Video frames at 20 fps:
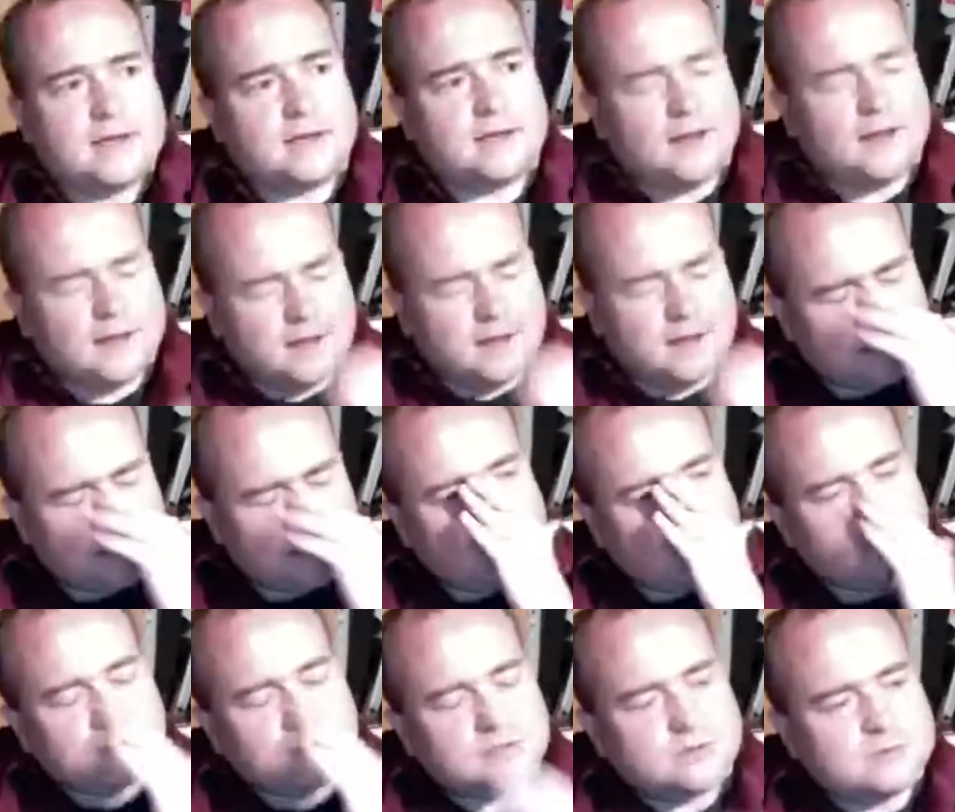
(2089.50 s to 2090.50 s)

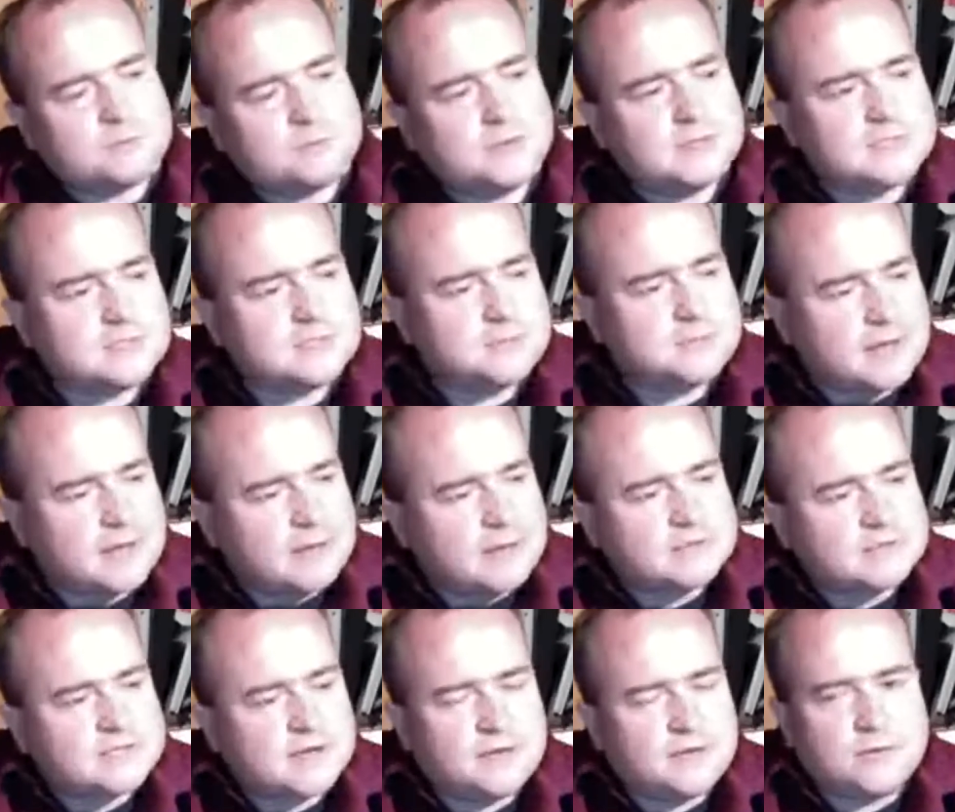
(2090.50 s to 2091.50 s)
there's been some
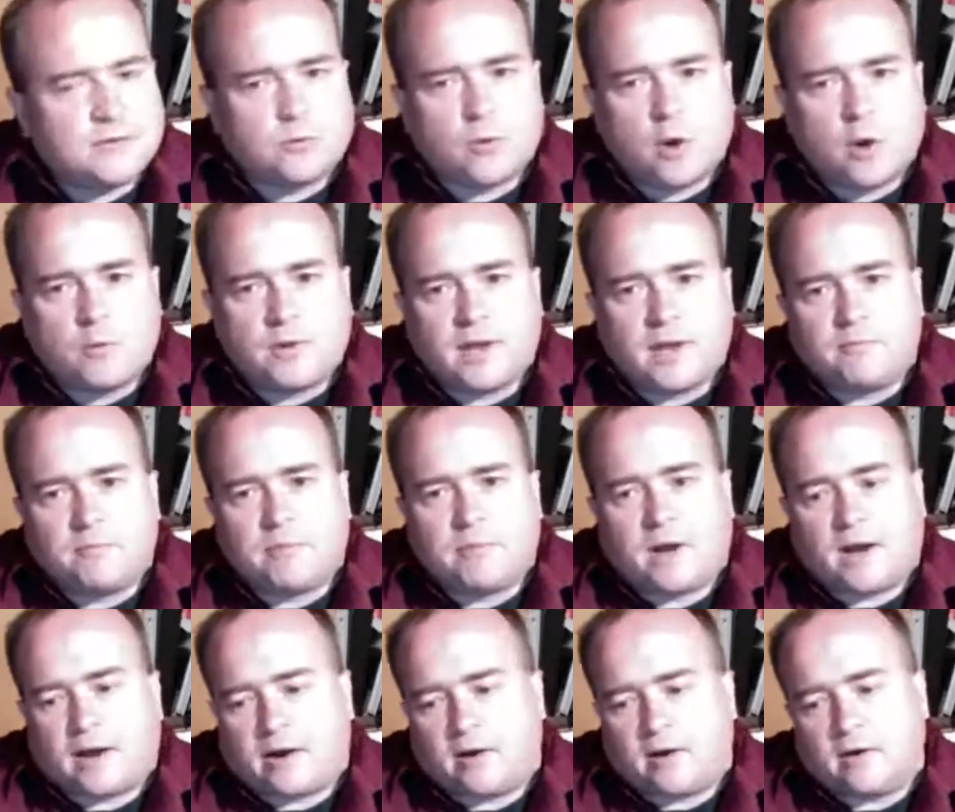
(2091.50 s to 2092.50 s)
games set in the Roman
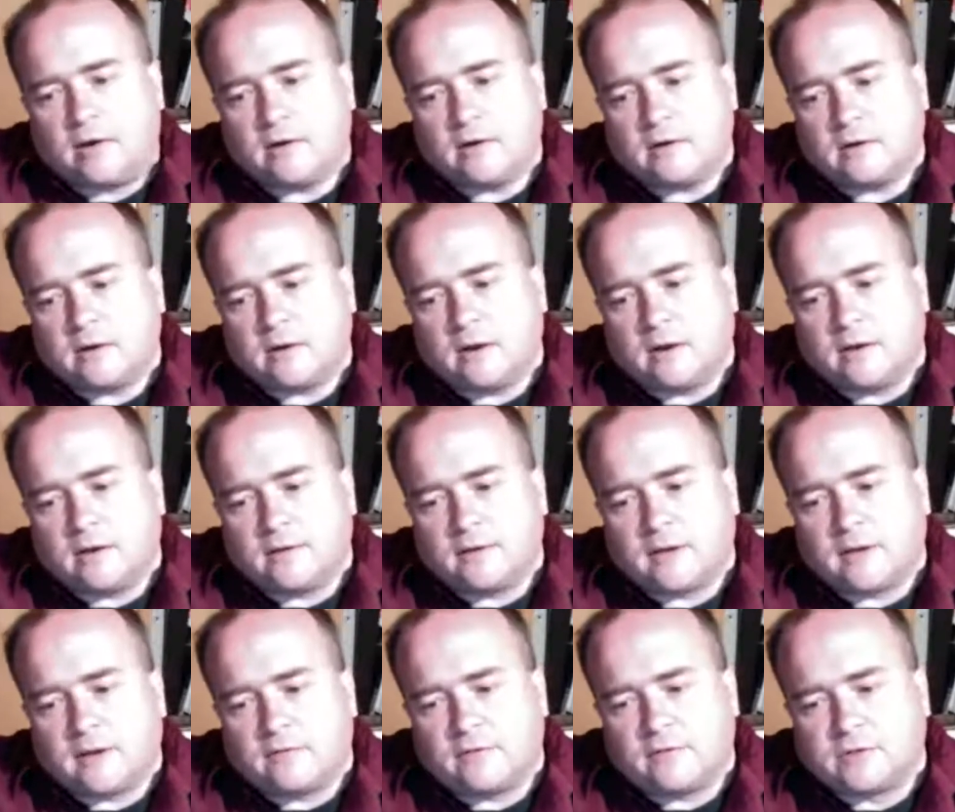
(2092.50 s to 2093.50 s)
Empire that
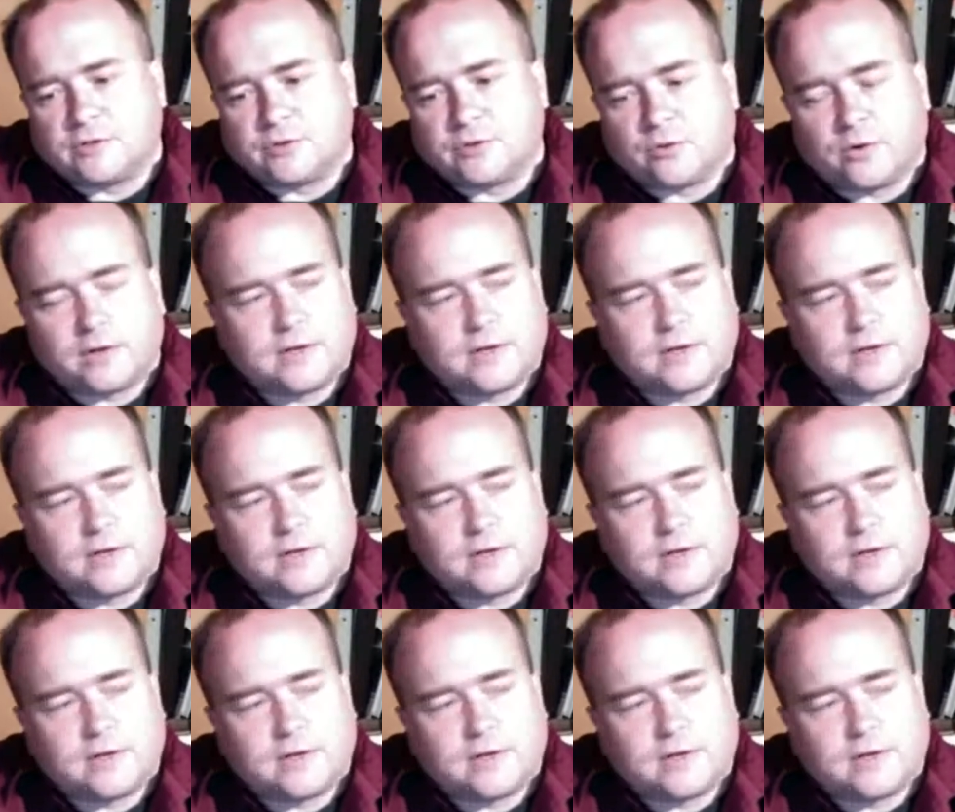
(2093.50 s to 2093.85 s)
I've enjoyed.